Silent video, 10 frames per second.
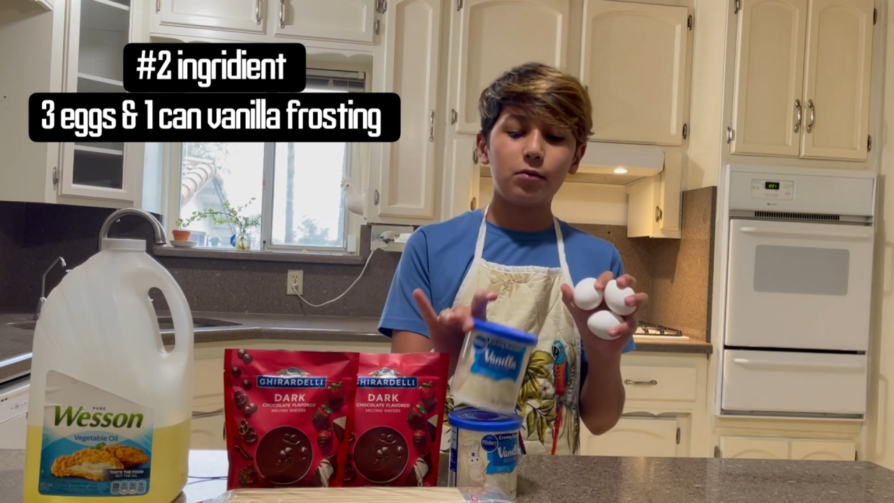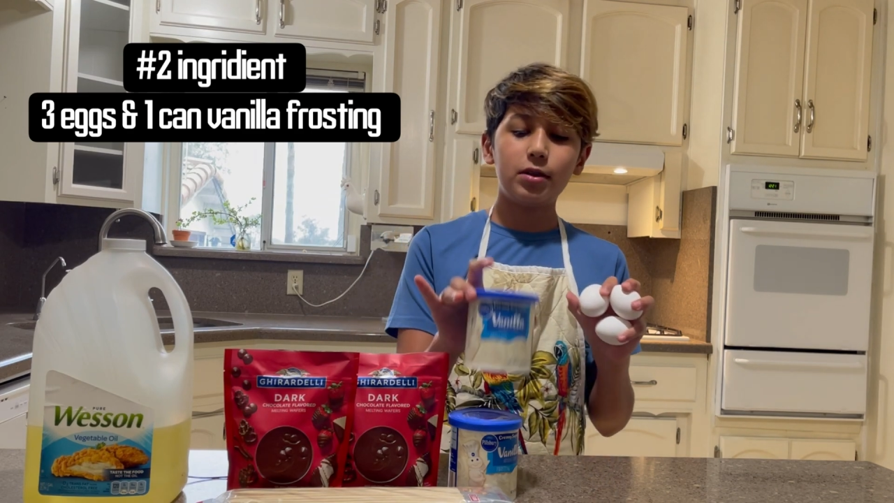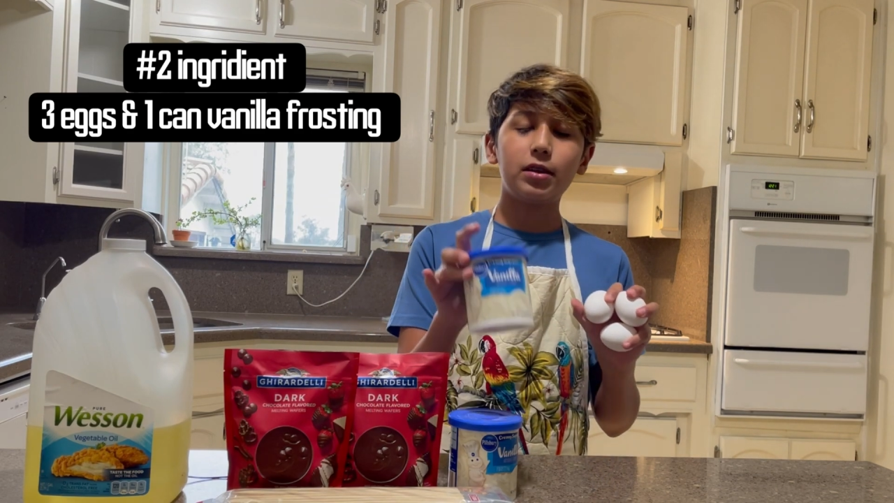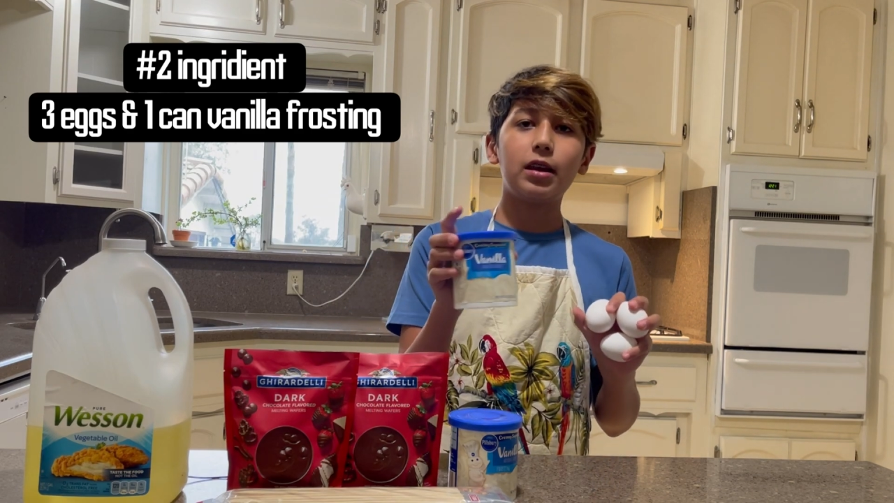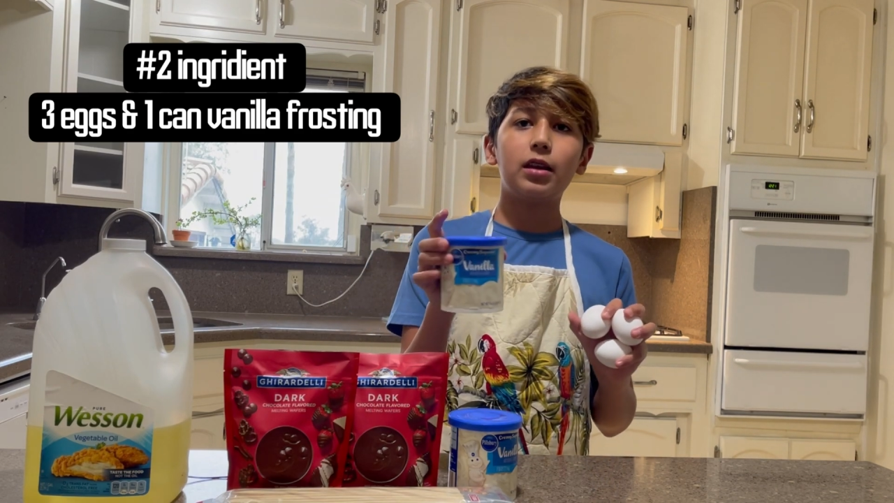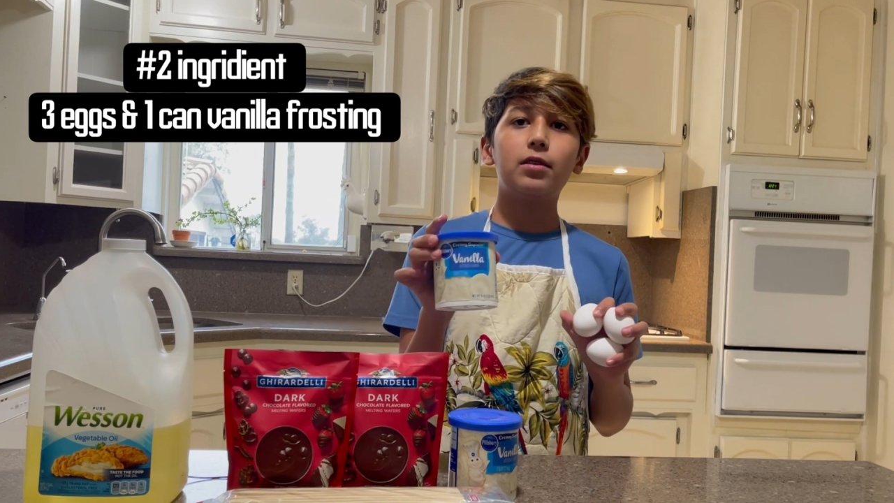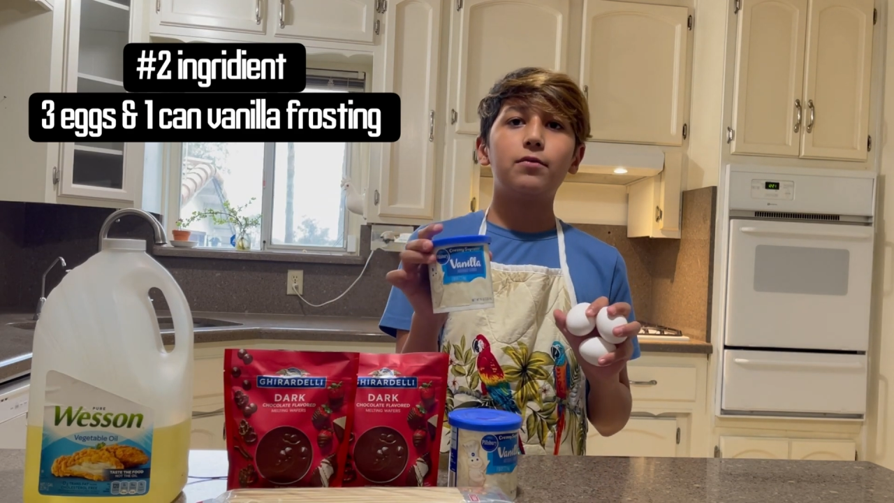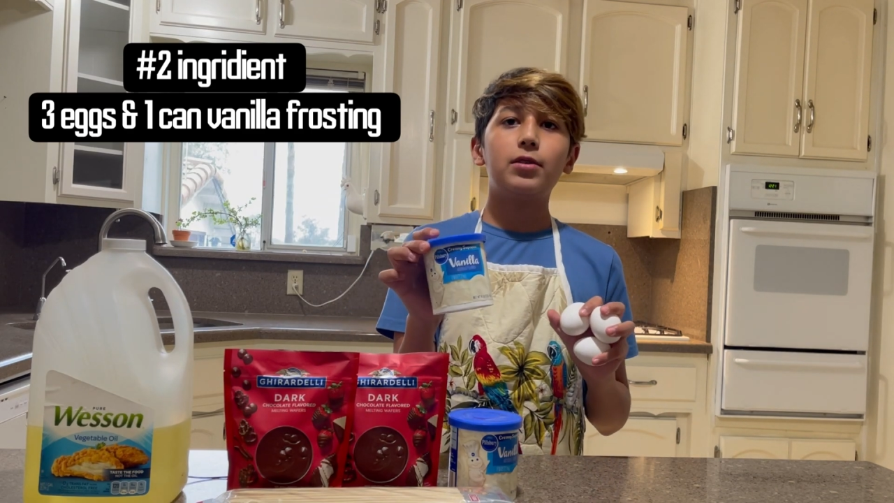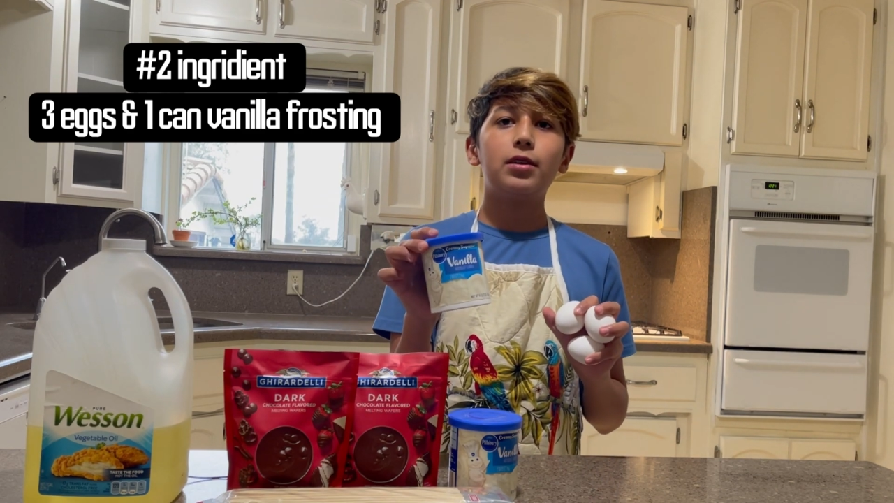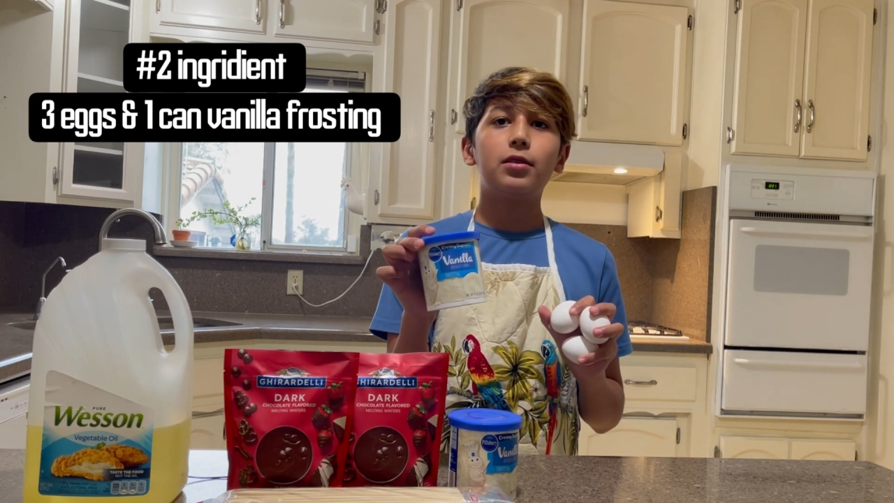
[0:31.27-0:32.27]
1 can of
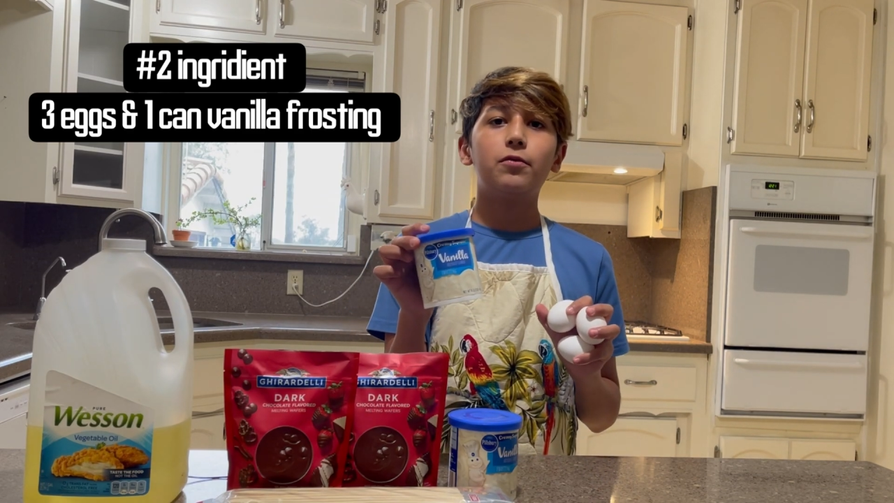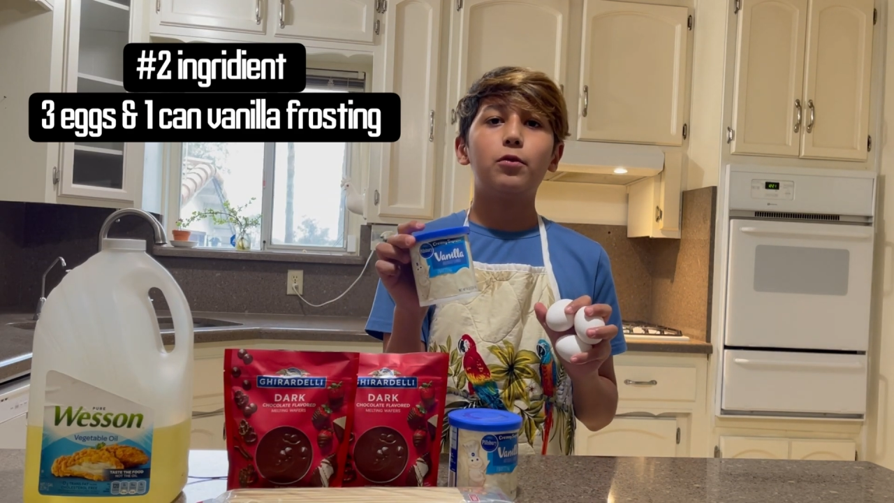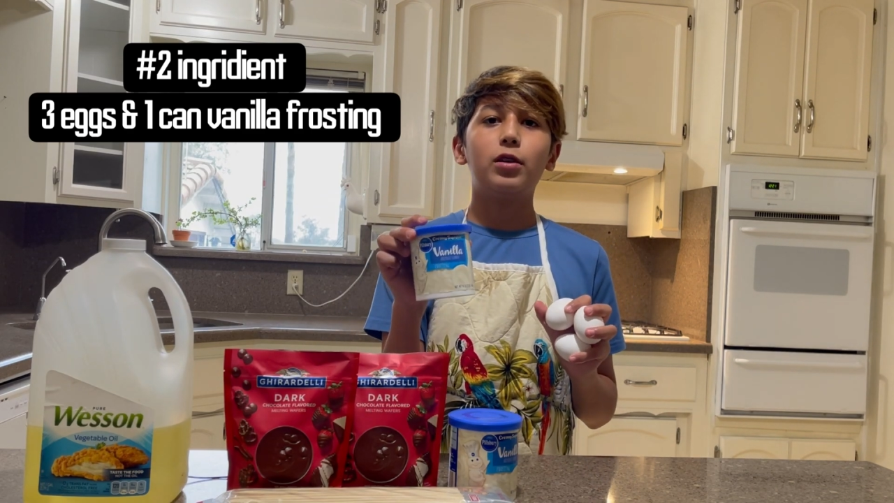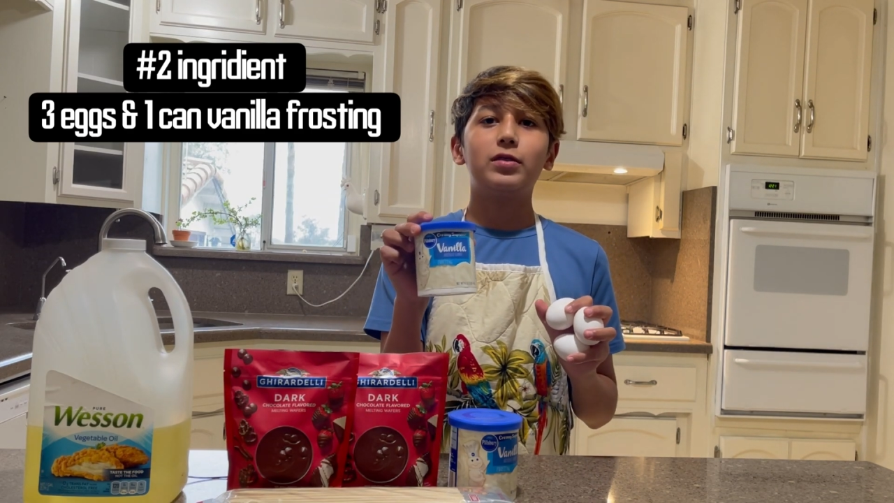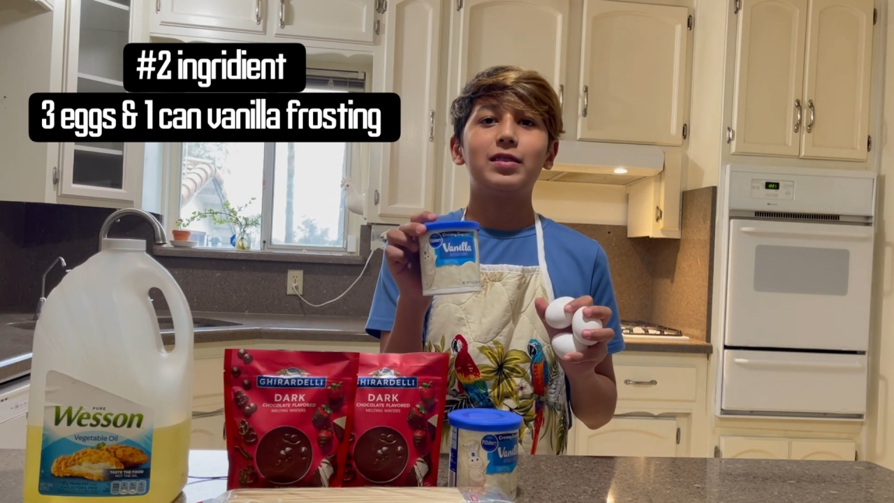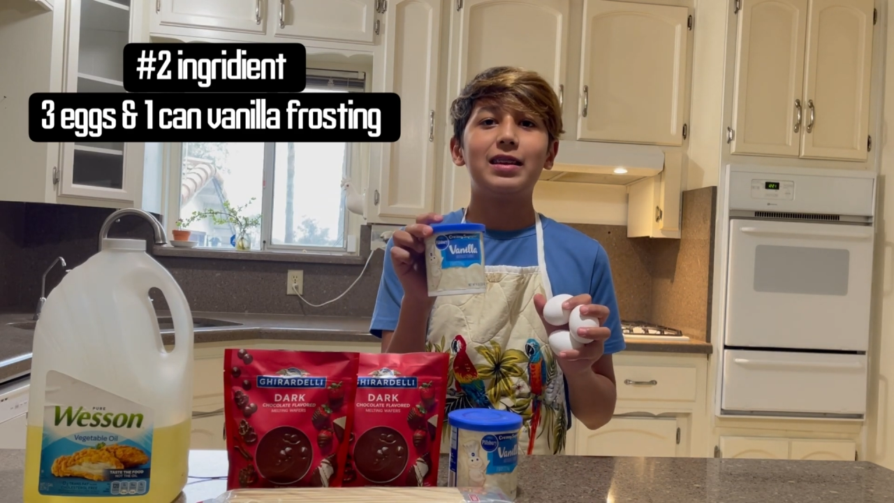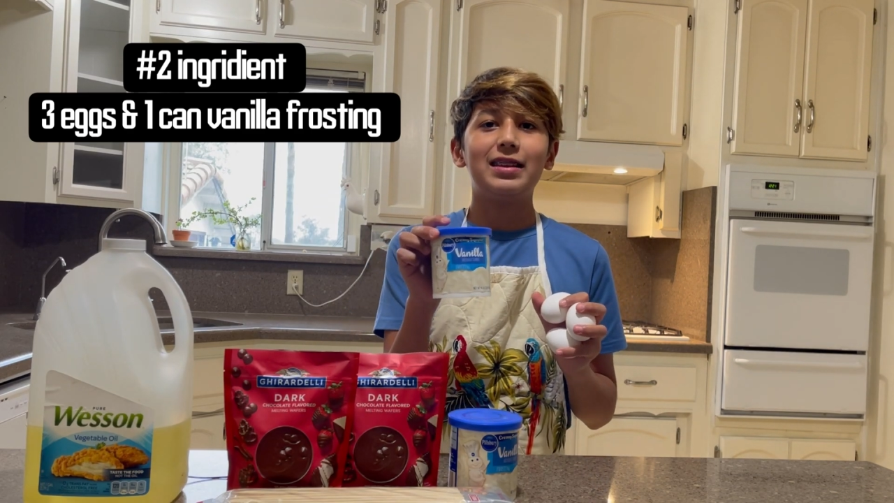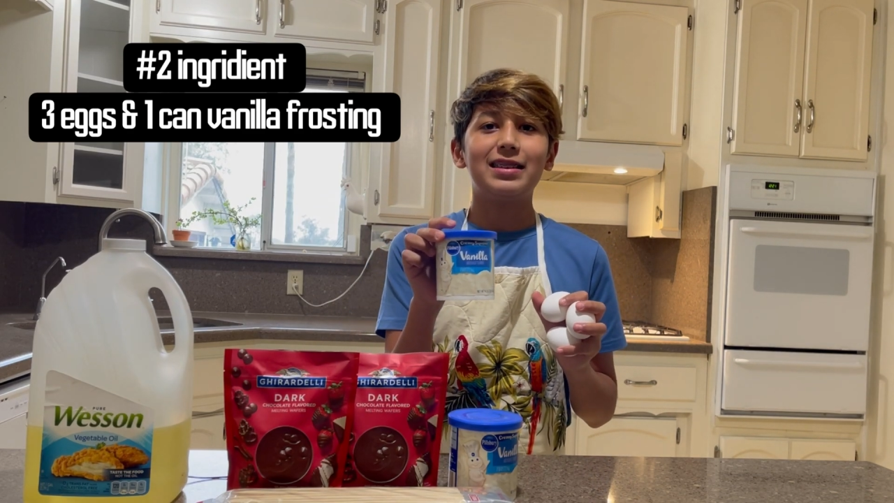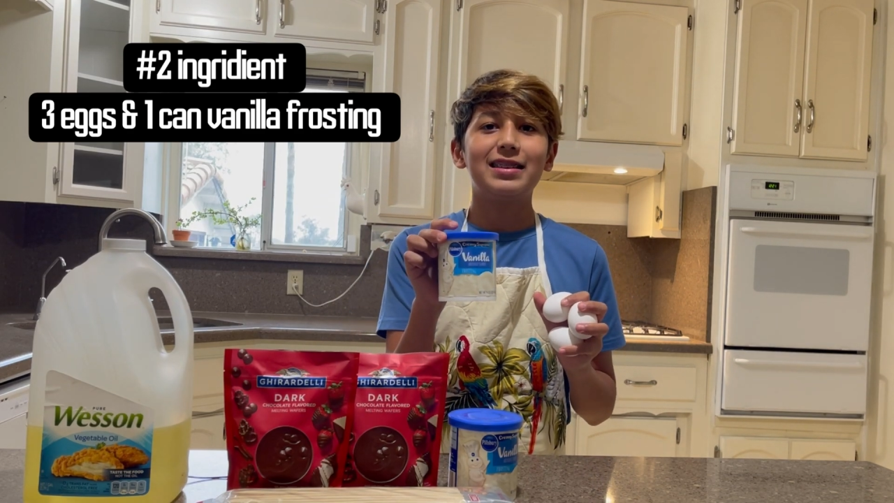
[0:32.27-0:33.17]
vanilla frosting.